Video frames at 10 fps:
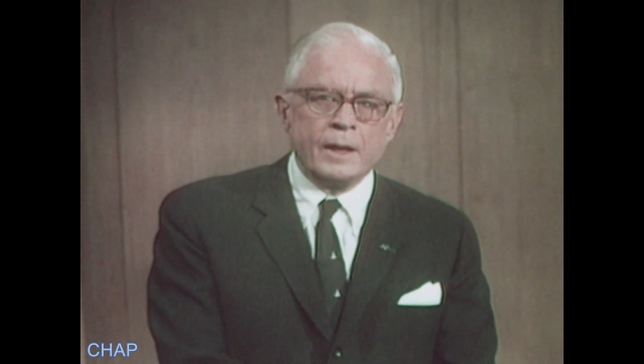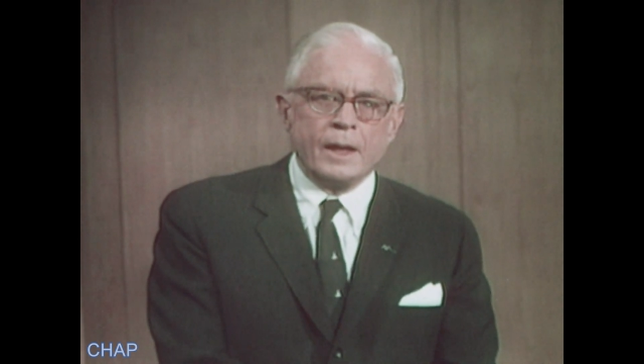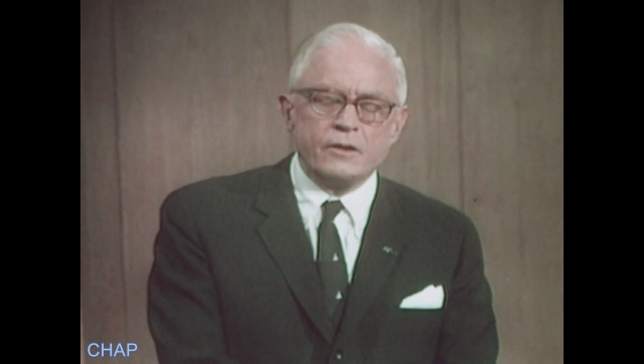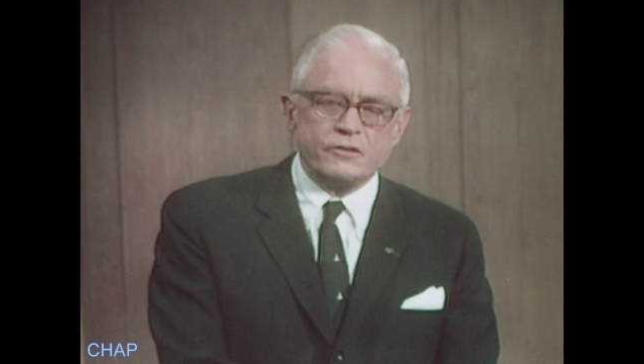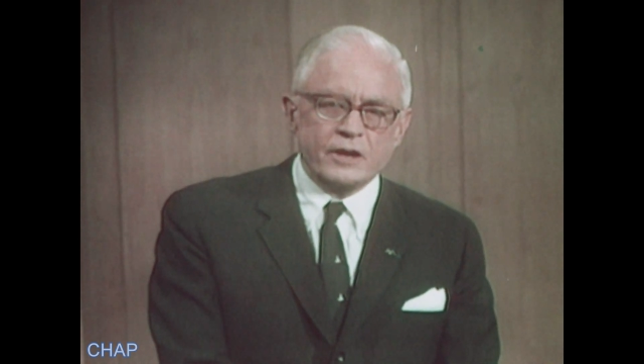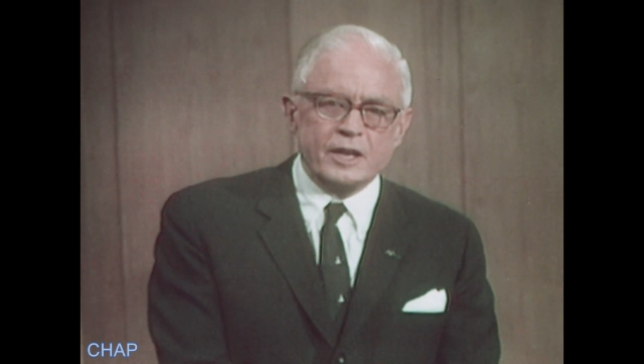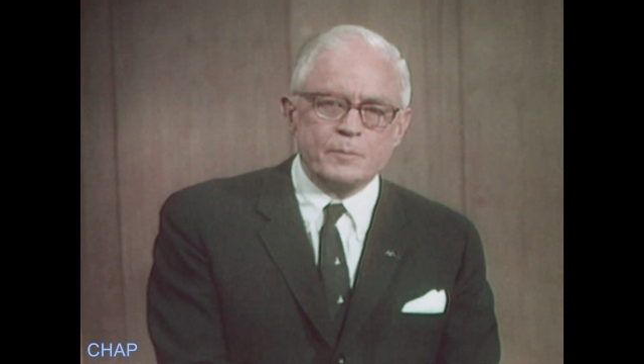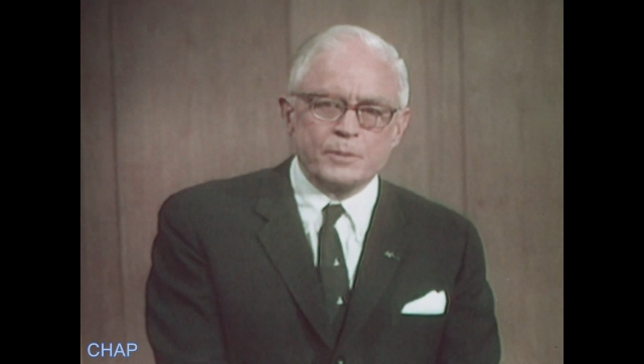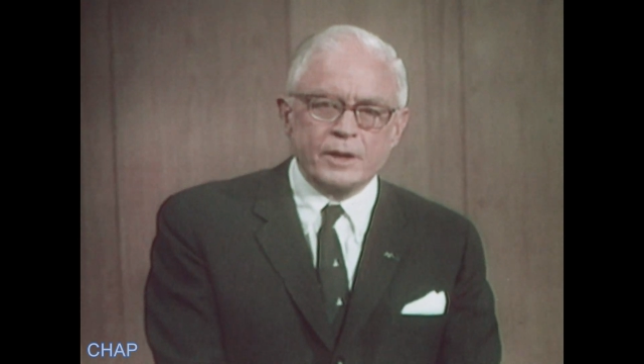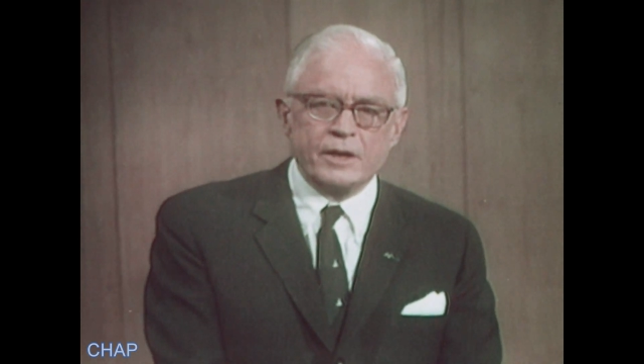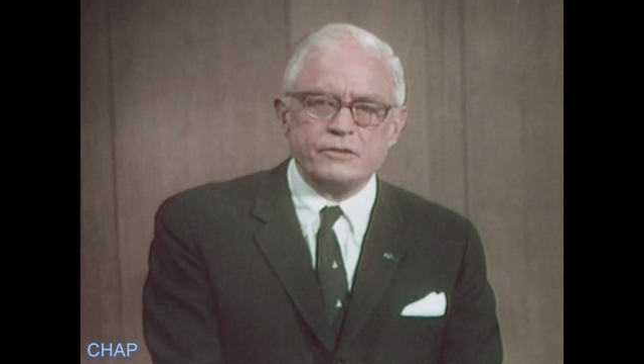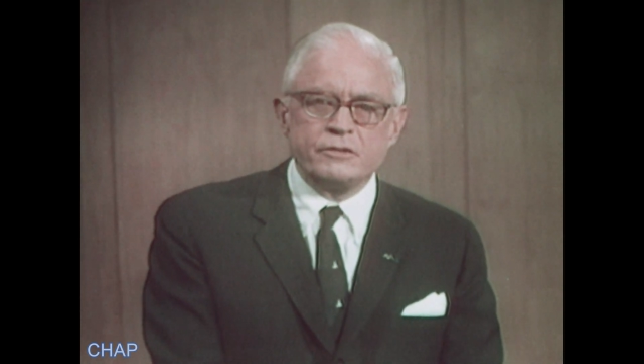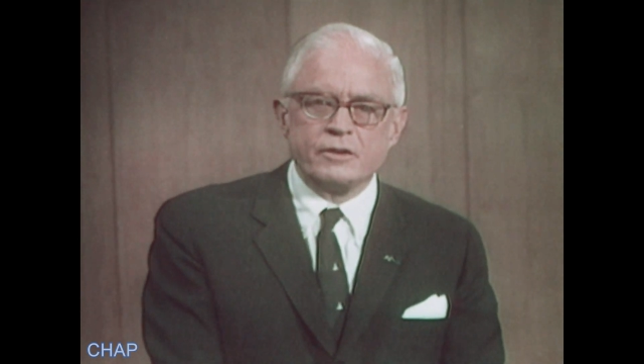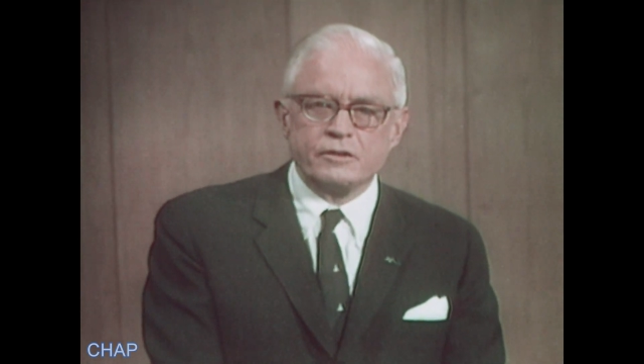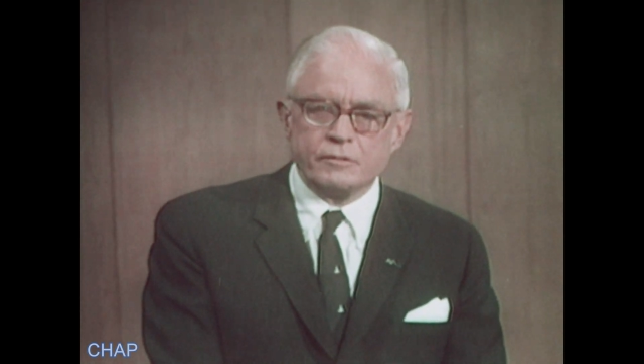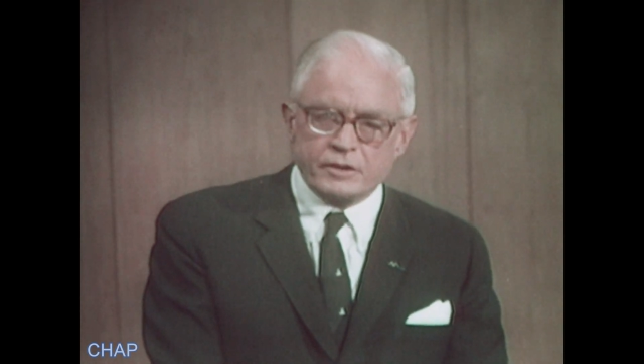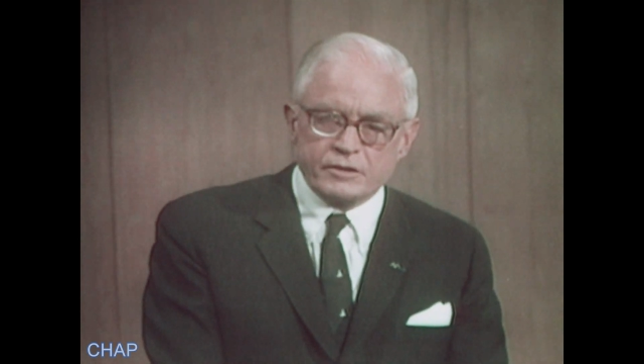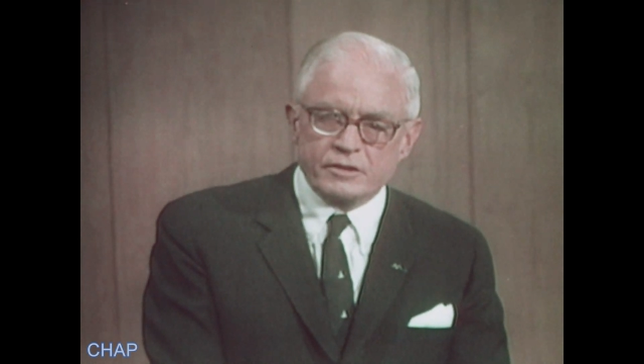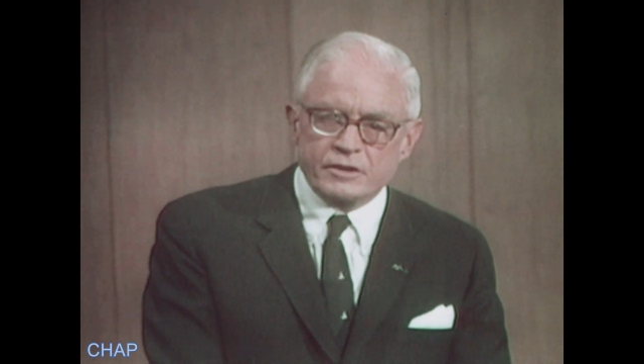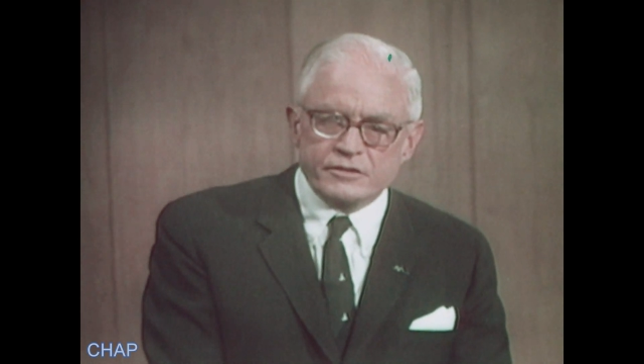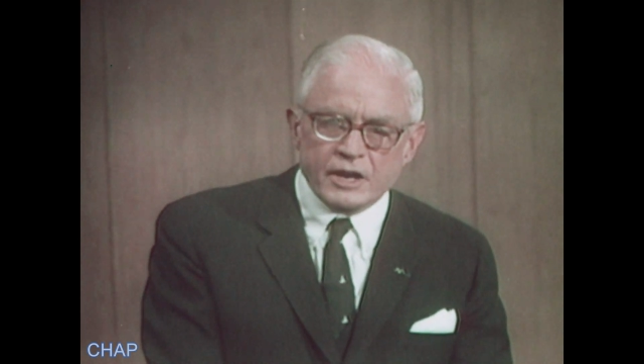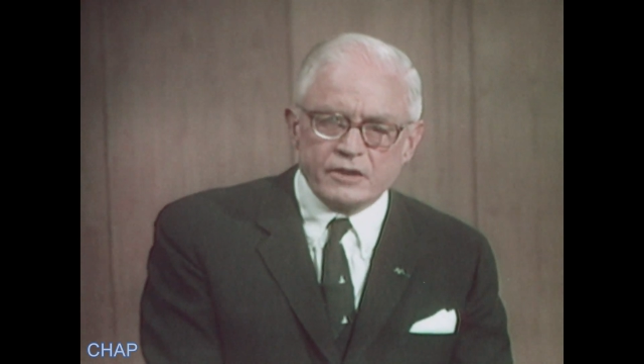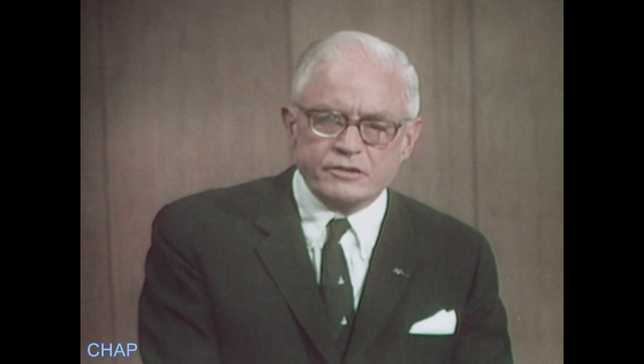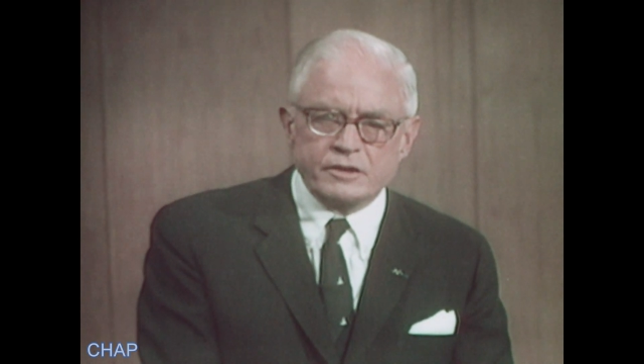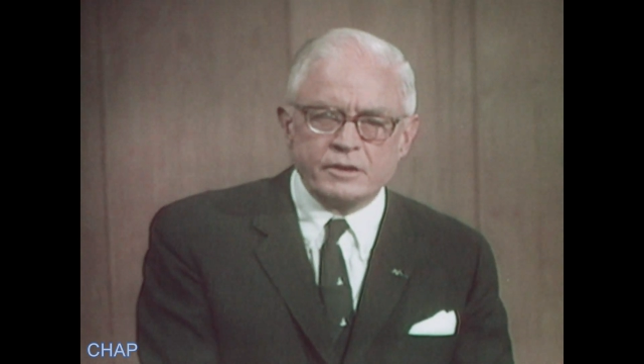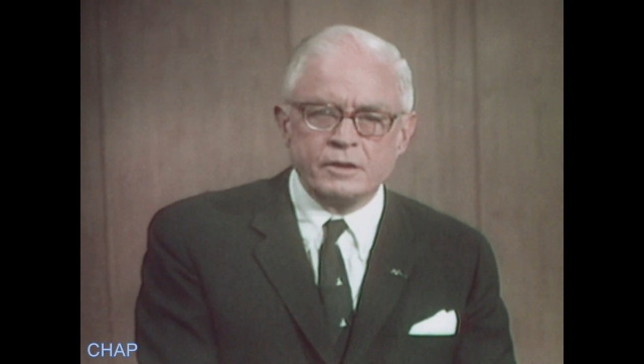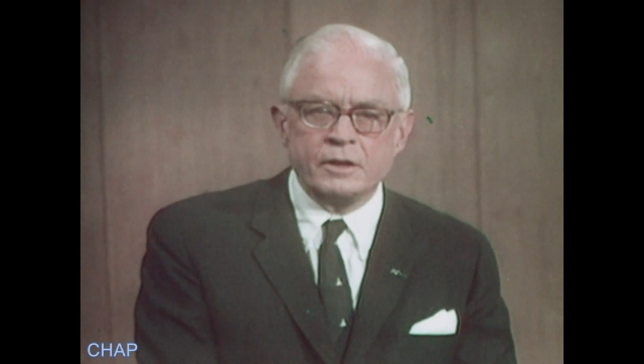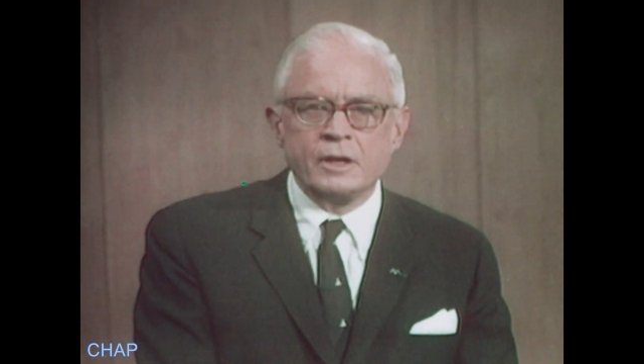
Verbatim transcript: and set in place divisionalization,